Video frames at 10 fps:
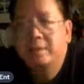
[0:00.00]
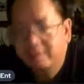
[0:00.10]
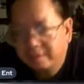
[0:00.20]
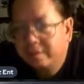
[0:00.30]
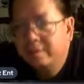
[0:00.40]
It's
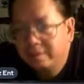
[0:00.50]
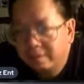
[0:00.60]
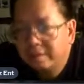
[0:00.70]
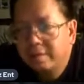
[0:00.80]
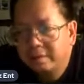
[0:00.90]
going to be
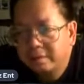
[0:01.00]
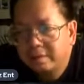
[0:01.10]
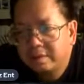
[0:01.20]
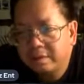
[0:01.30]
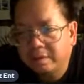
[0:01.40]
one
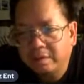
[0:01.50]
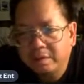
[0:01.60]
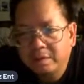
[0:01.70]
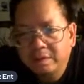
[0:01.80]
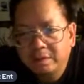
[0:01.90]
image. Cool.